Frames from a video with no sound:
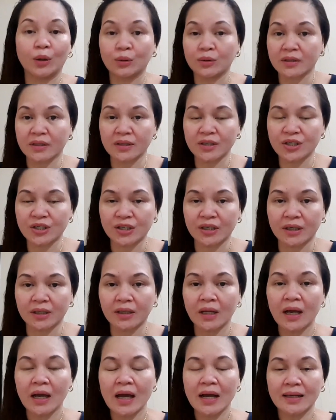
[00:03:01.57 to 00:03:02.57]
closer
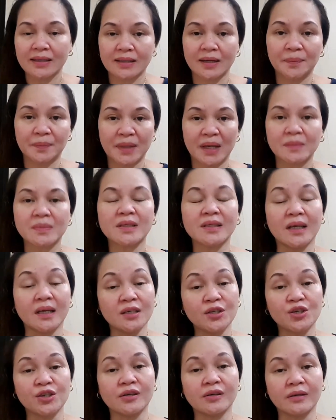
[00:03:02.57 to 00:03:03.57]
sheet, sometimes the
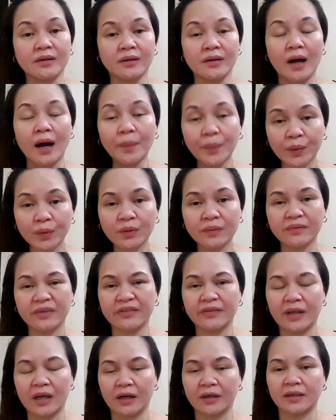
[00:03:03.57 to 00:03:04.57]
engineer approve
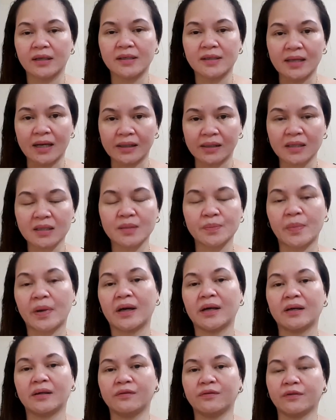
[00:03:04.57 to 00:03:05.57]
if they are not
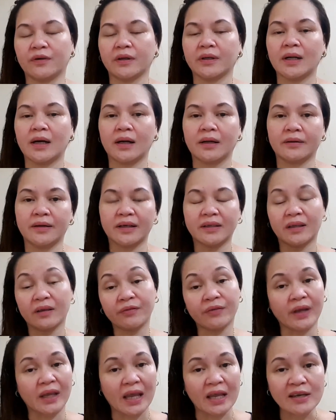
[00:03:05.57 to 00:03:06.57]
satisfied for the
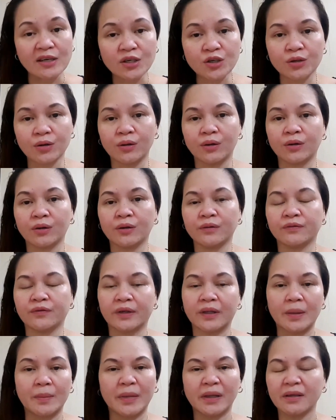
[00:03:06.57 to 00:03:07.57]
rectification,
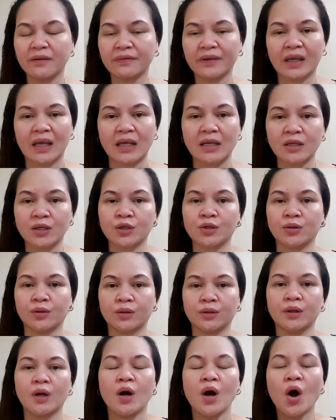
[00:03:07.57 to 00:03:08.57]
for the
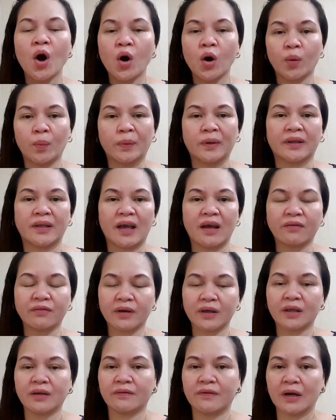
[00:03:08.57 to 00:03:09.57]
modification, or
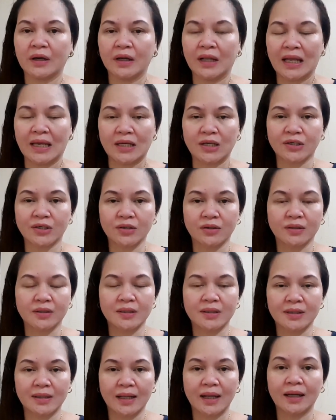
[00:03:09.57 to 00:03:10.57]
whatever the
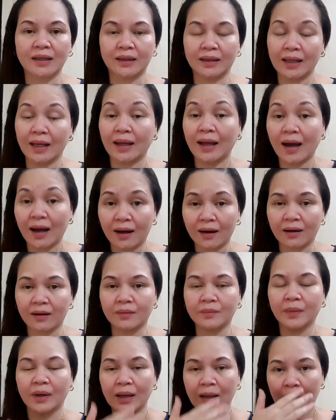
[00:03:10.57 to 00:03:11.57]
violations that they
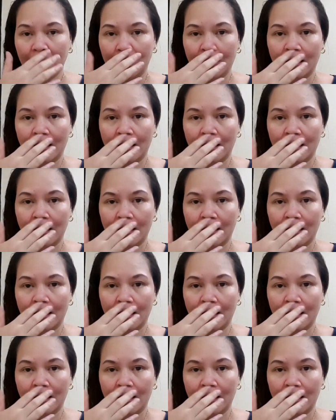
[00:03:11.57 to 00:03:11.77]
have